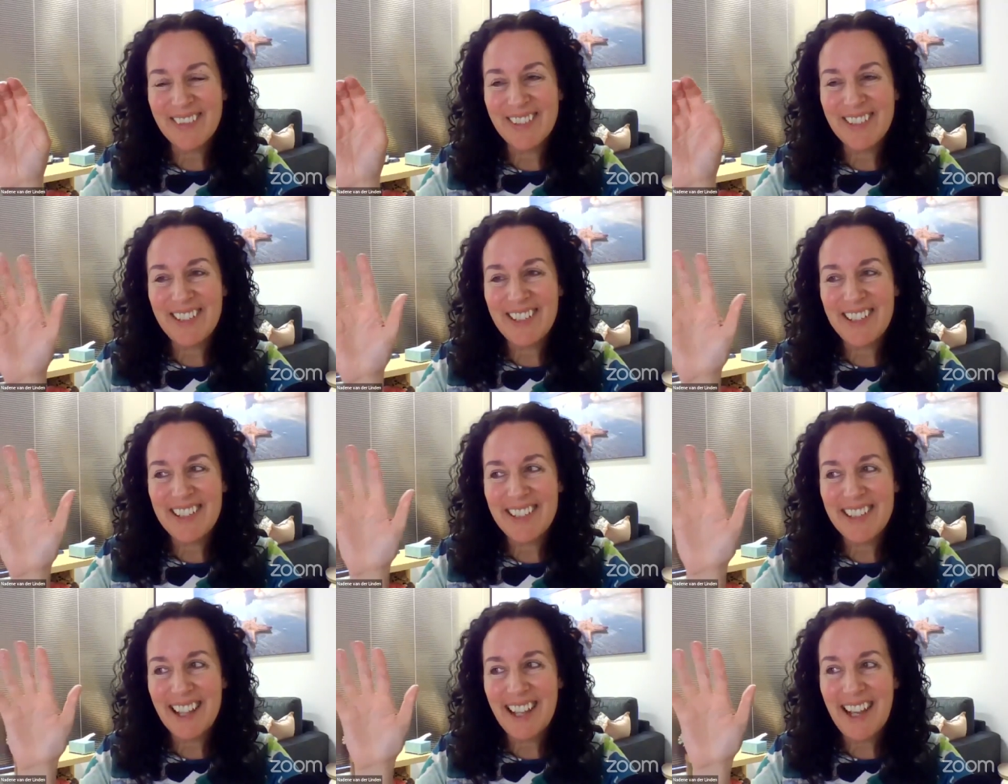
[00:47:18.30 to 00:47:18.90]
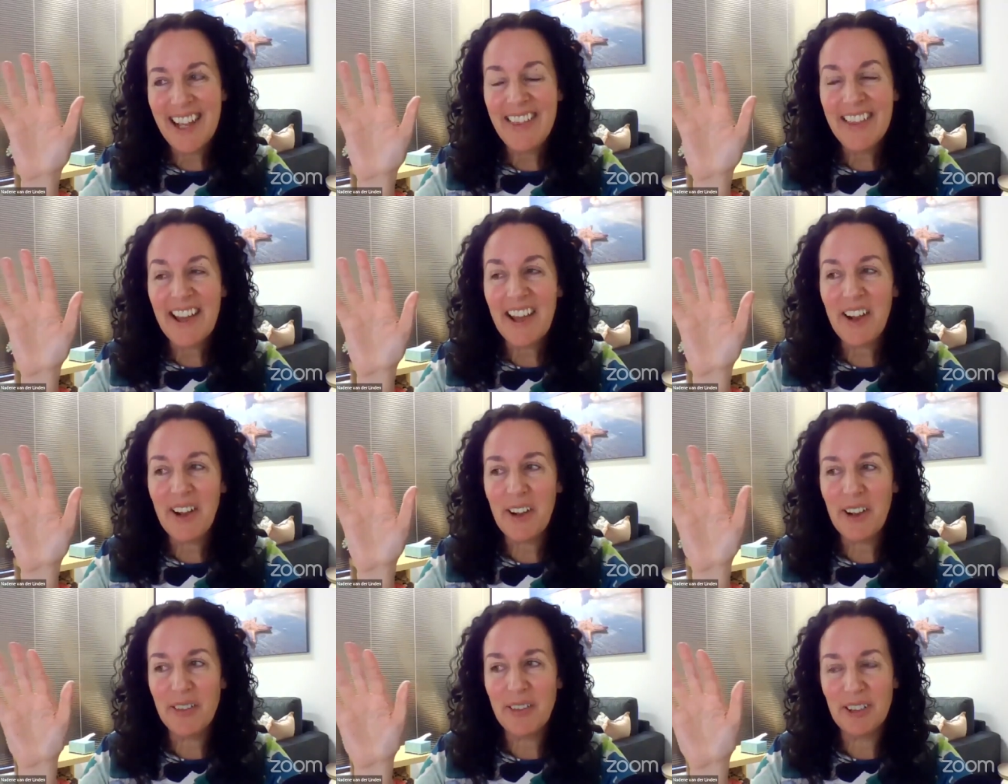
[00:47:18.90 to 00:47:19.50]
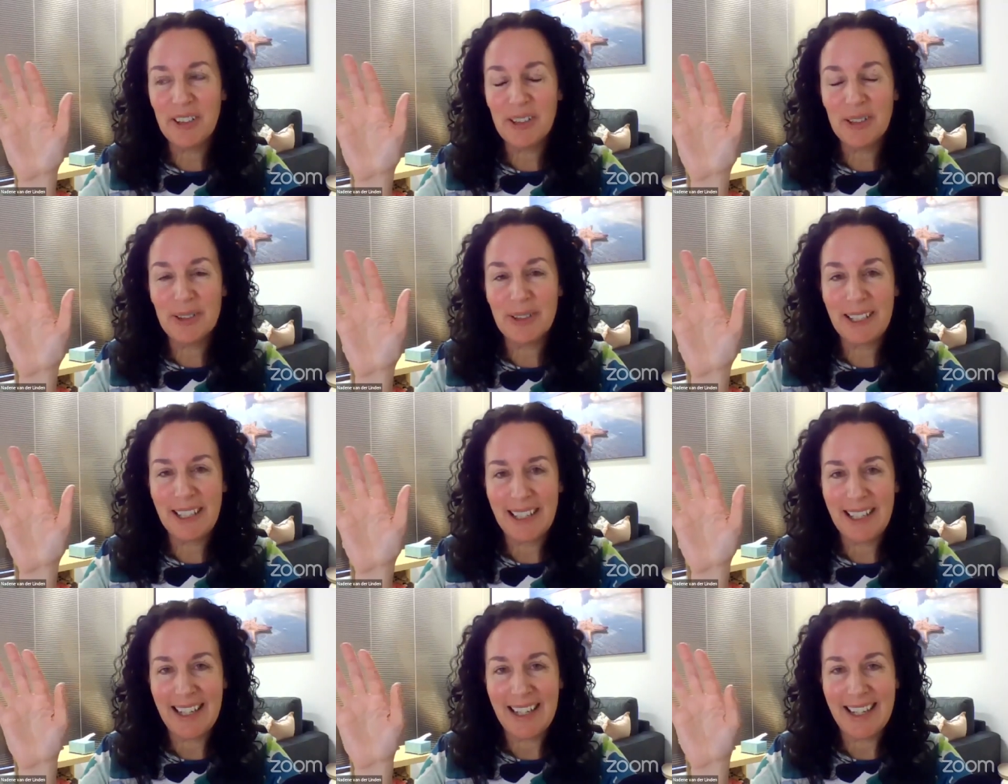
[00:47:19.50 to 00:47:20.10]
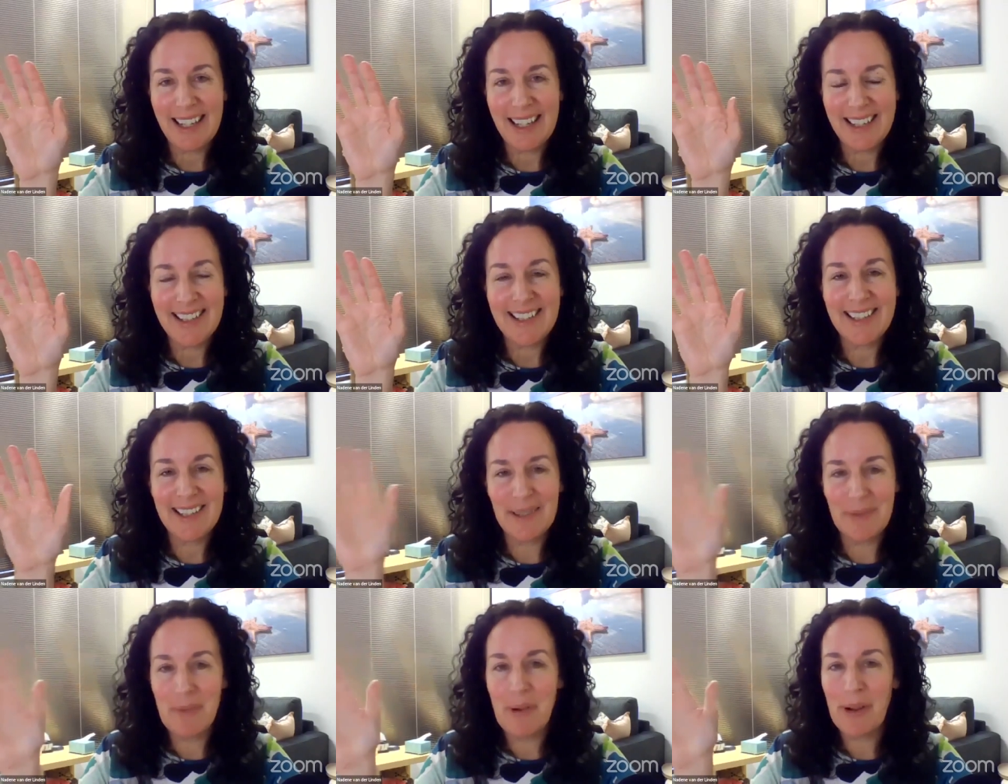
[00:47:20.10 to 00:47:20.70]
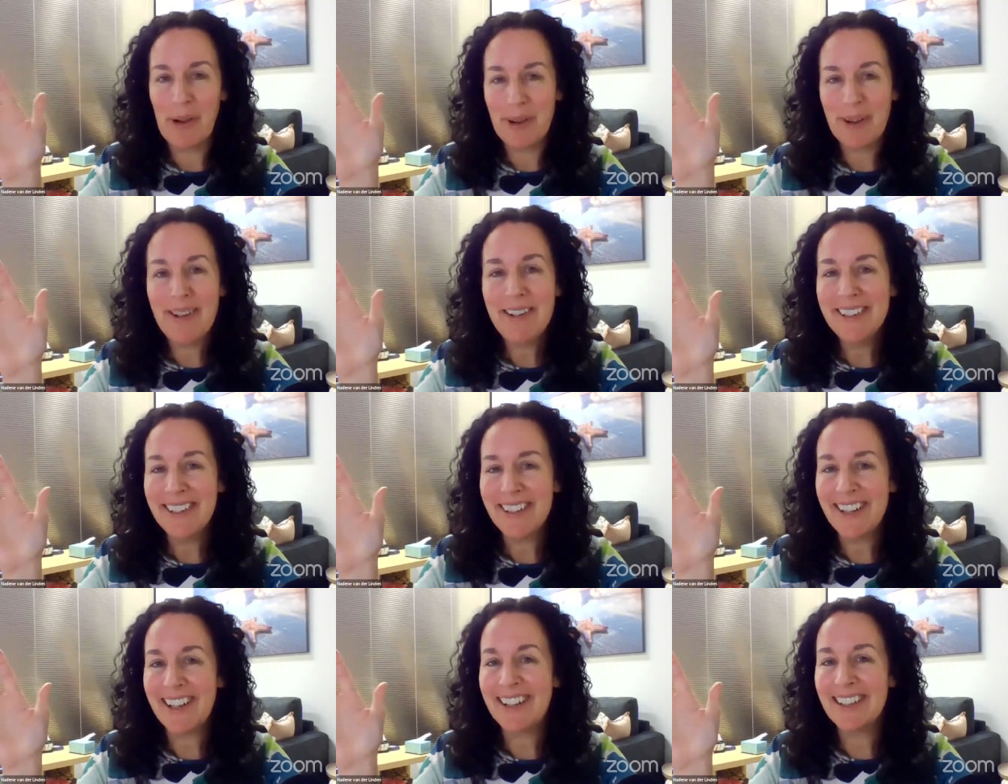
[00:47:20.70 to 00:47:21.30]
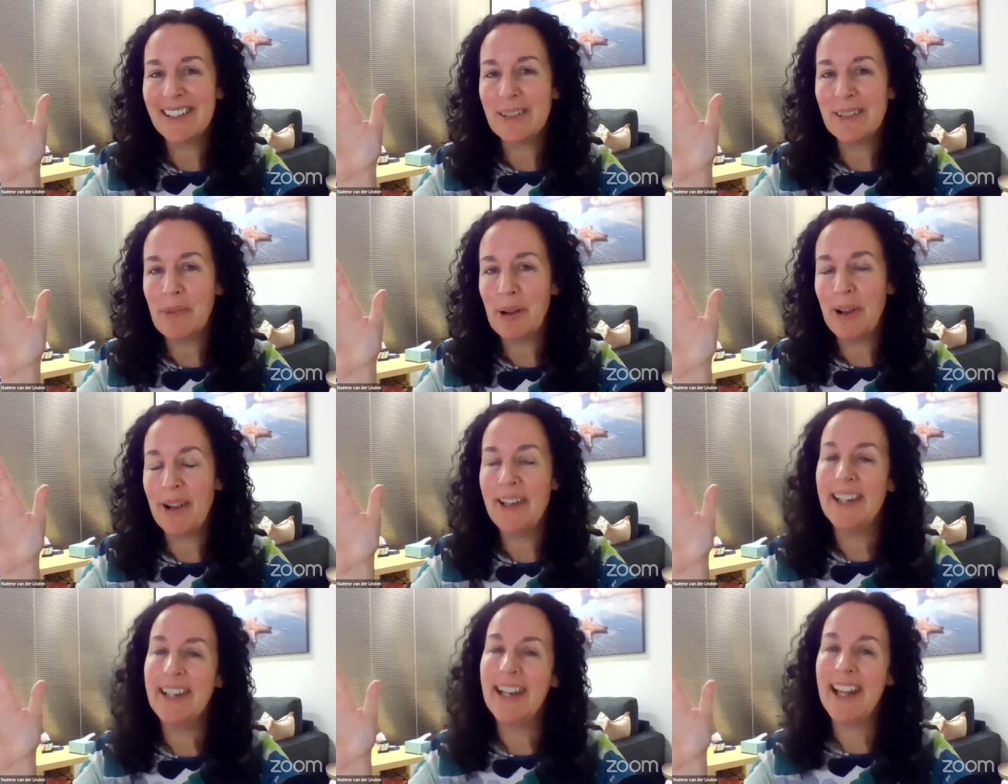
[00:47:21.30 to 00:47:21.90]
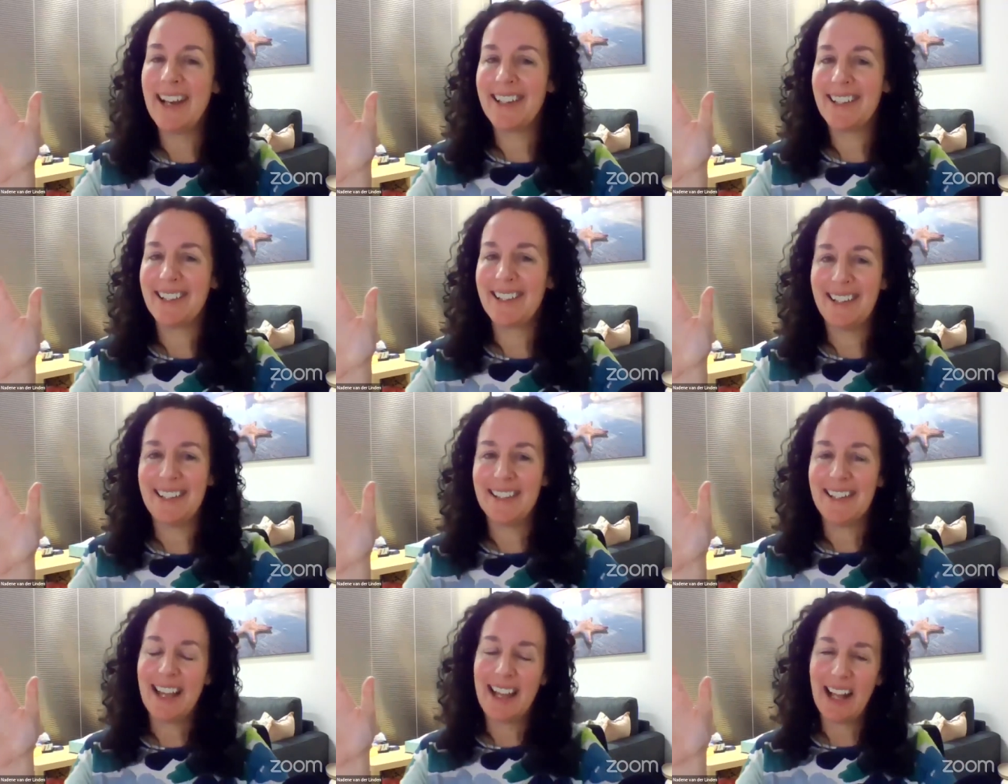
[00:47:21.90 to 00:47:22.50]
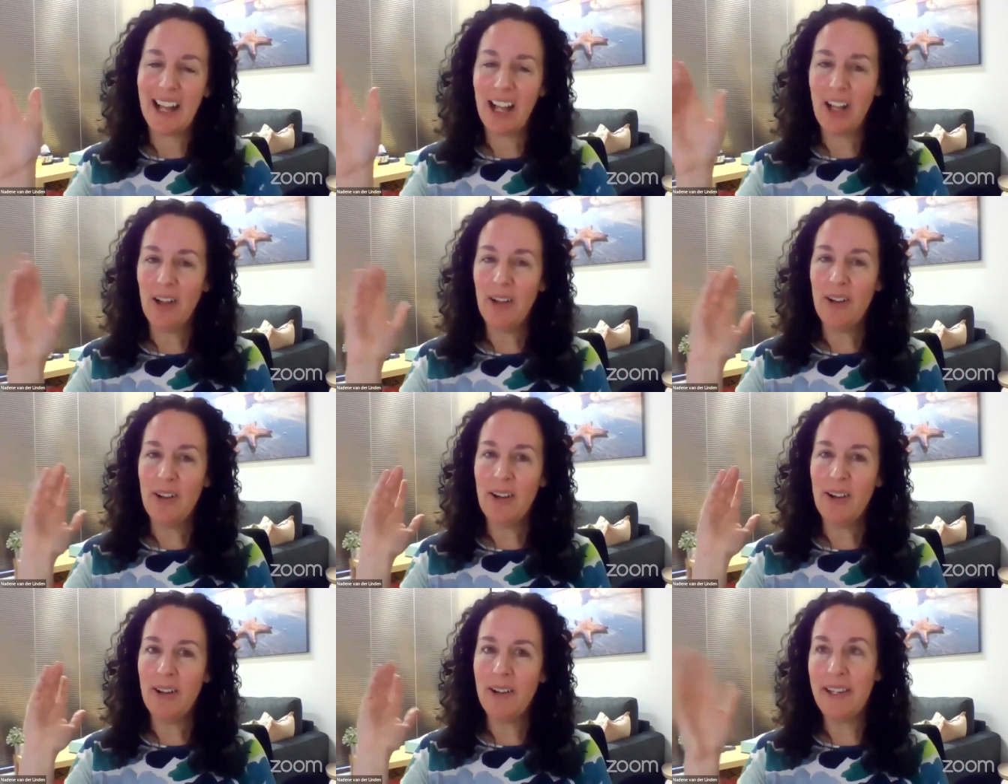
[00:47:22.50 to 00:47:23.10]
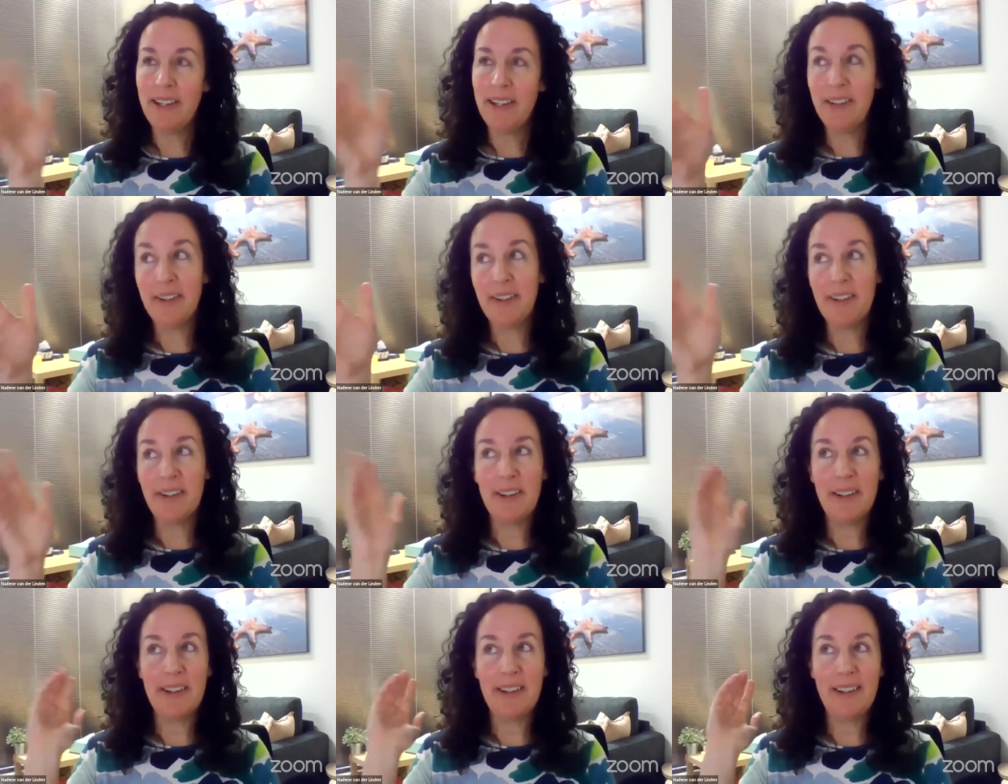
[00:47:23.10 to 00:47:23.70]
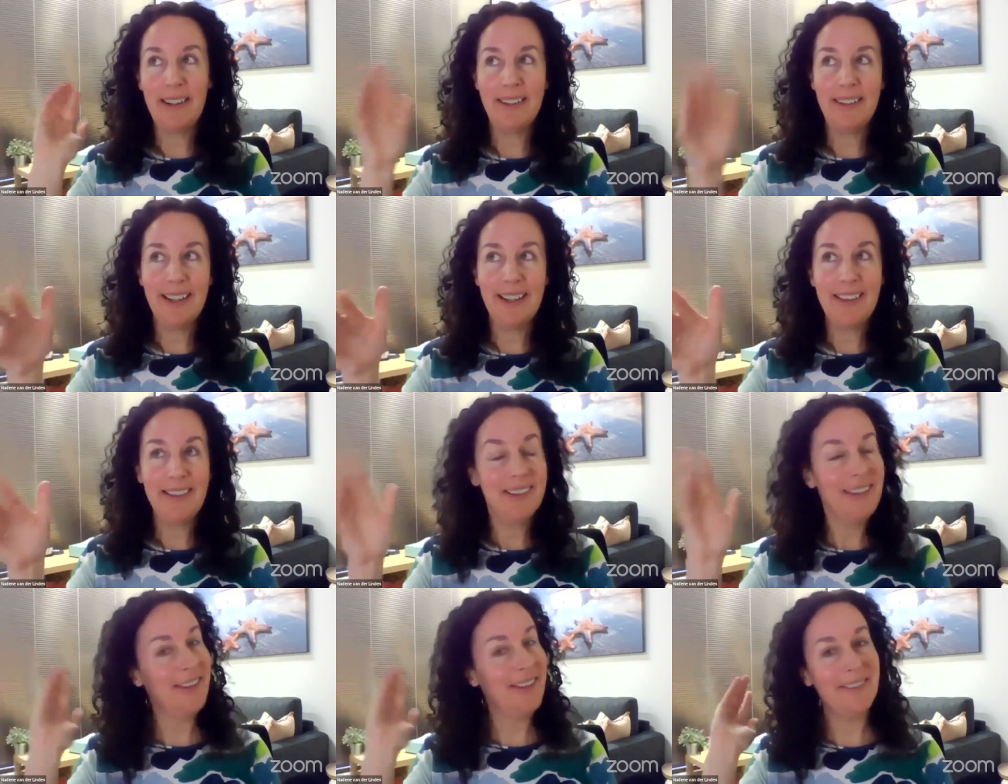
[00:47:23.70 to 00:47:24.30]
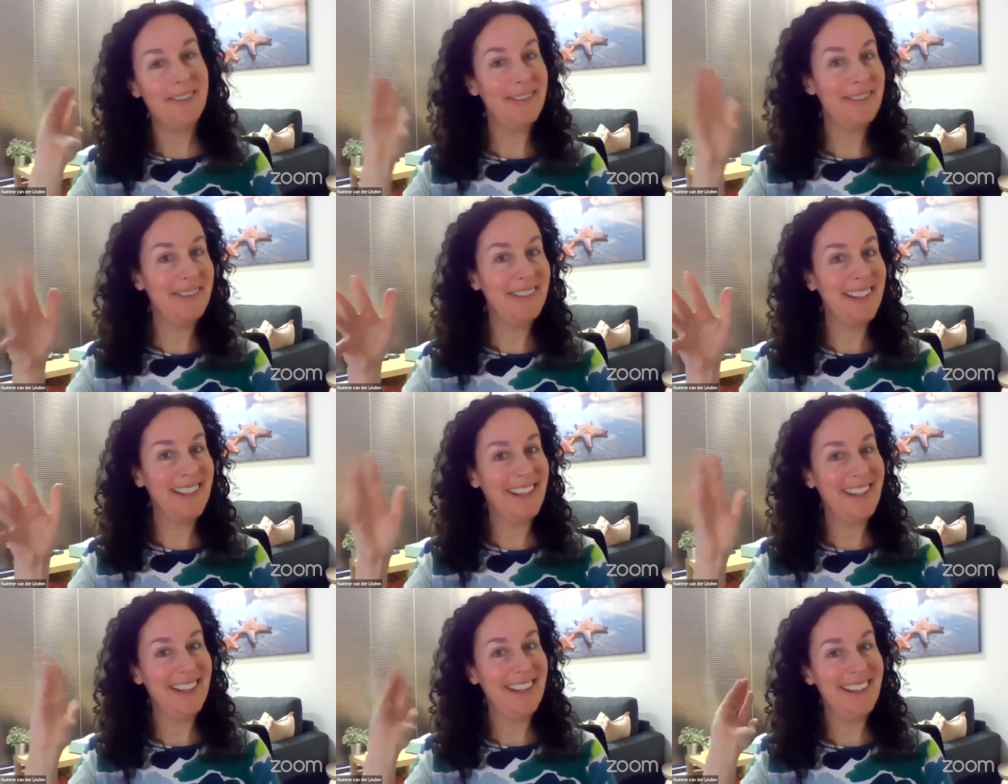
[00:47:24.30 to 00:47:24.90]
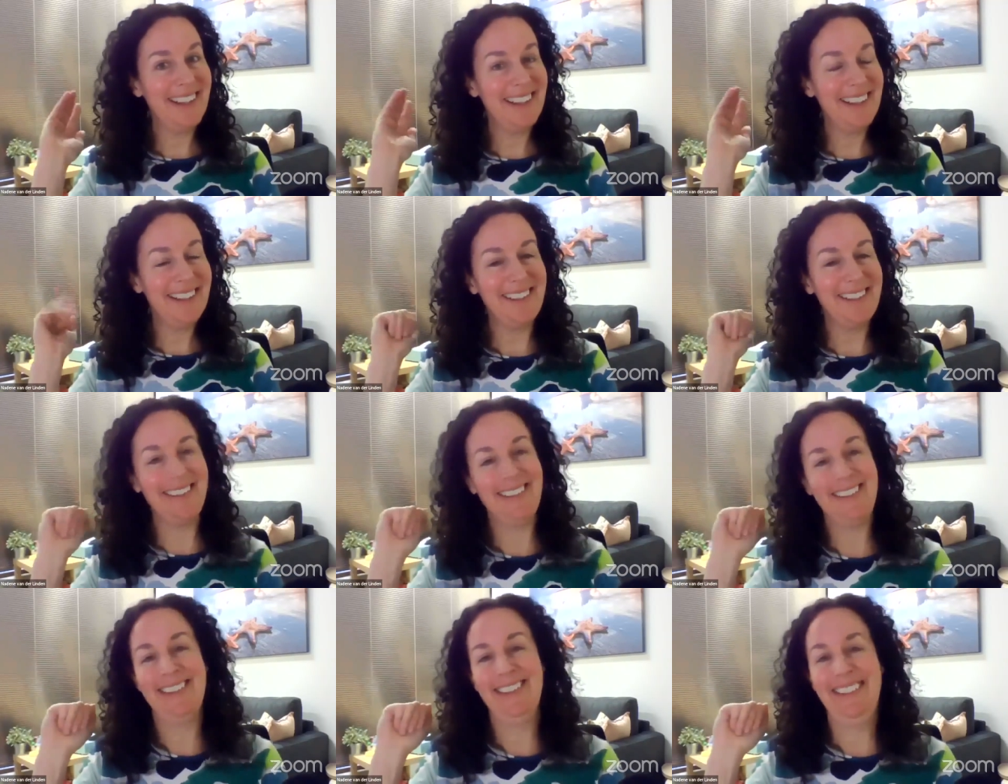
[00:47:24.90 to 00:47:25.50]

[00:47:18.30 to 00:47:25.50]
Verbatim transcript: Would you say that overlooking is the mode? Like the mode in action is like, oh, you know, nothing going on there